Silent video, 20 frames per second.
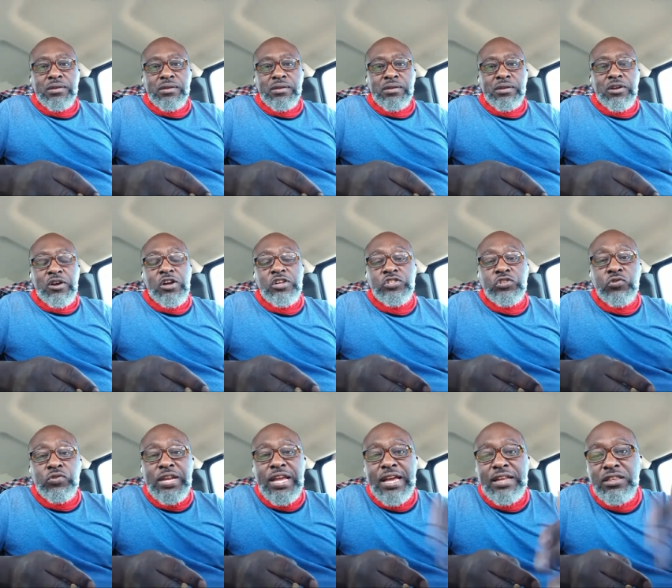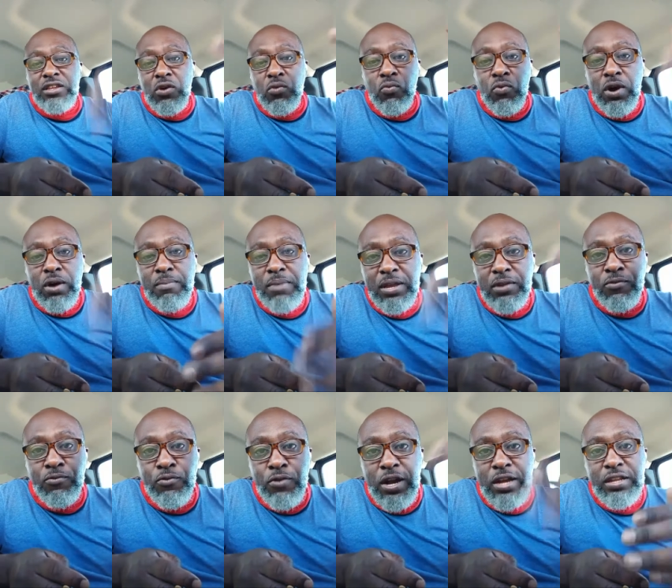Cause you letting a woman
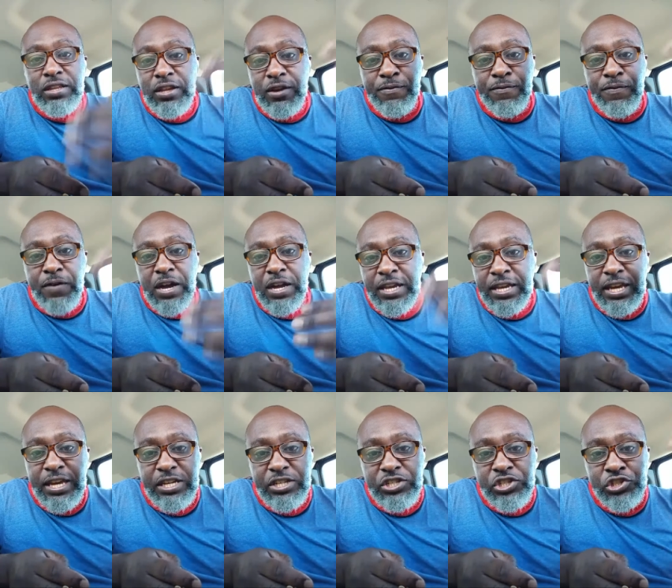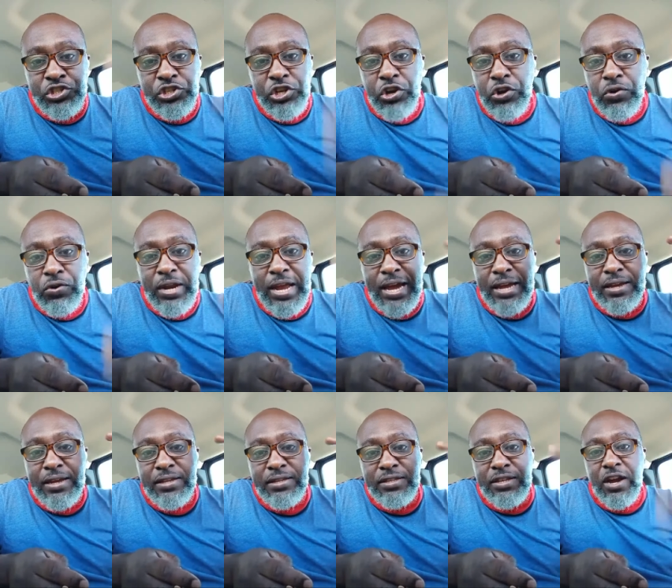run the fucking show like
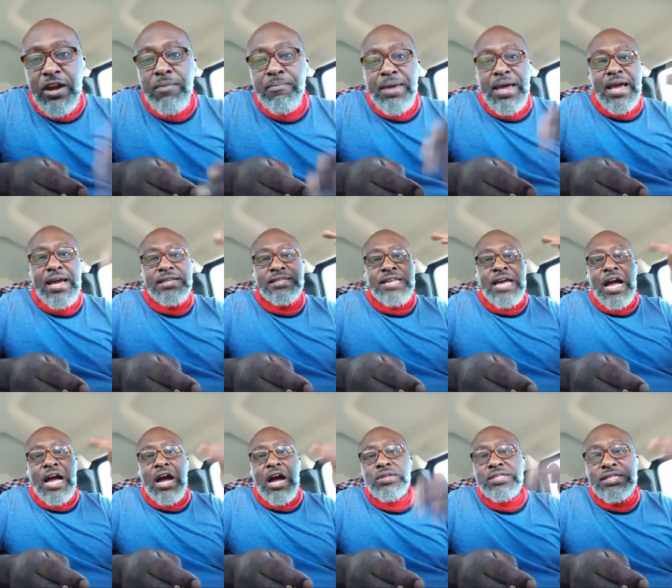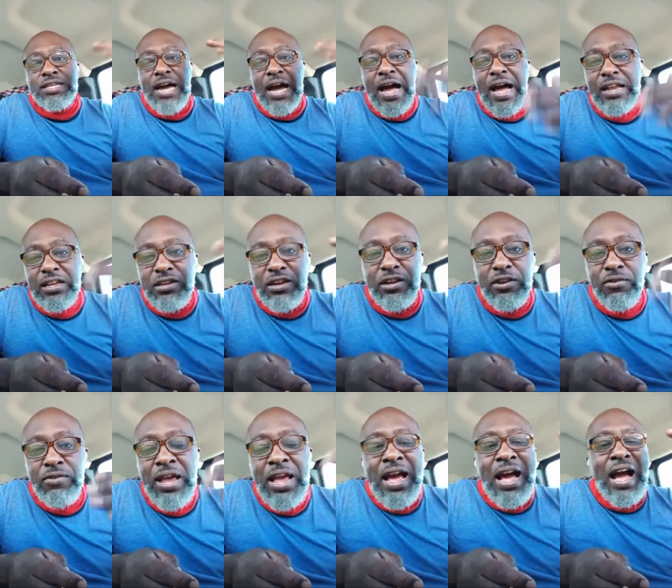a dumbass. How is God gonna
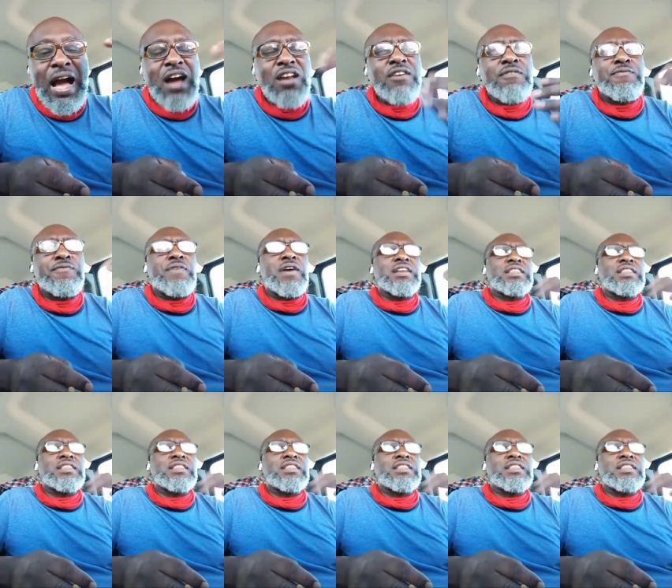how the fuck